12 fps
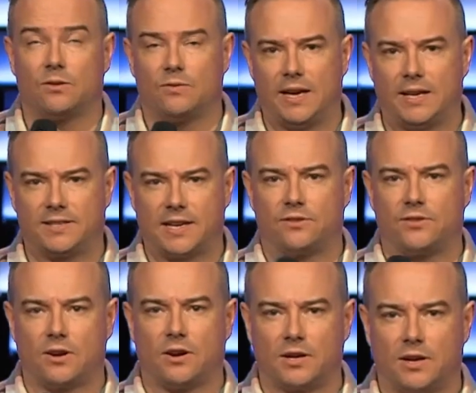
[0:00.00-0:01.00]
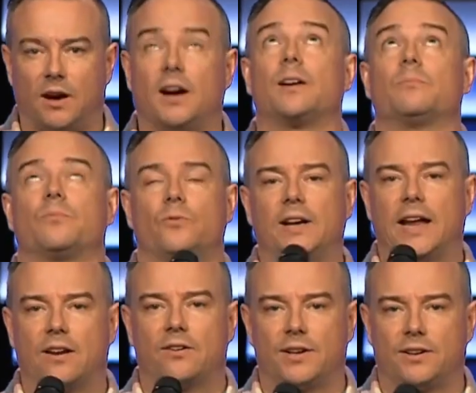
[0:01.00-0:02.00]
and re-centering on God and
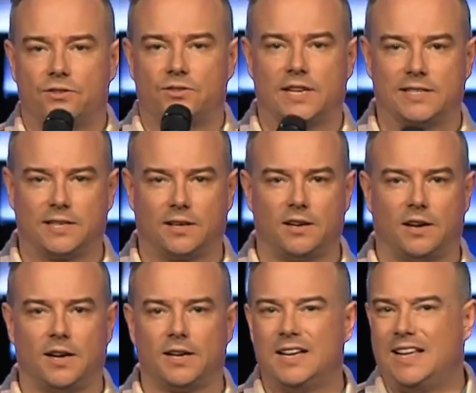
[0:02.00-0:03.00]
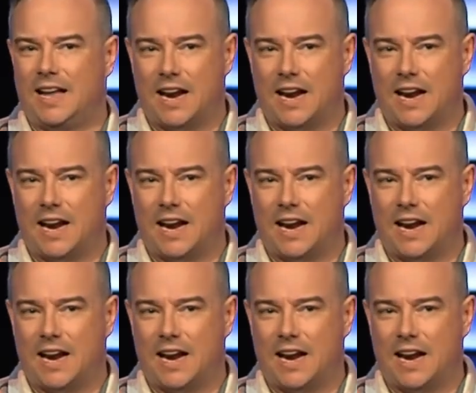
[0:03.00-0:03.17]
re-anchoring their trust in God.